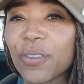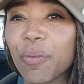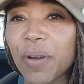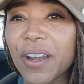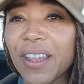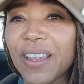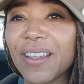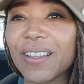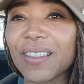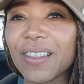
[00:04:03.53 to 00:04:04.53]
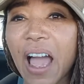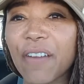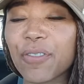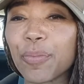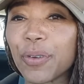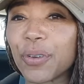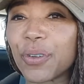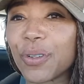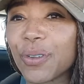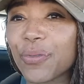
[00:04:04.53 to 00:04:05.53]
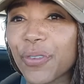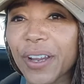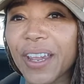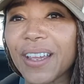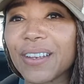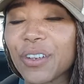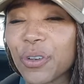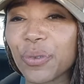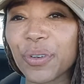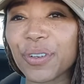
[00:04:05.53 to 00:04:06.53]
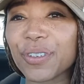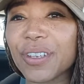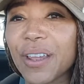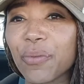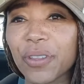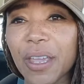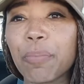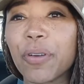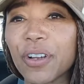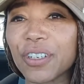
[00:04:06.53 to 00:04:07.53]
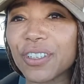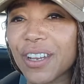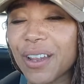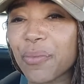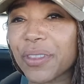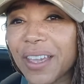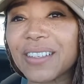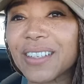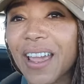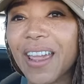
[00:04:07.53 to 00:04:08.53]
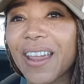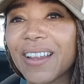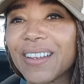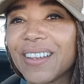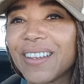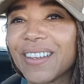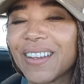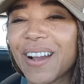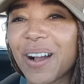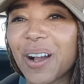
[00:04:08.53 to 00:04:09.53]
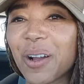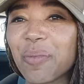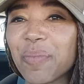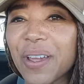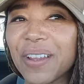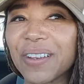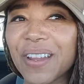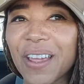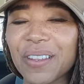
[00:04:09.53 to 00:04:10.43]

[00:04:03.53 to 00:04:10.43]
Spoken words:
the money, laughable friggin' gurus and what they push and what they say. It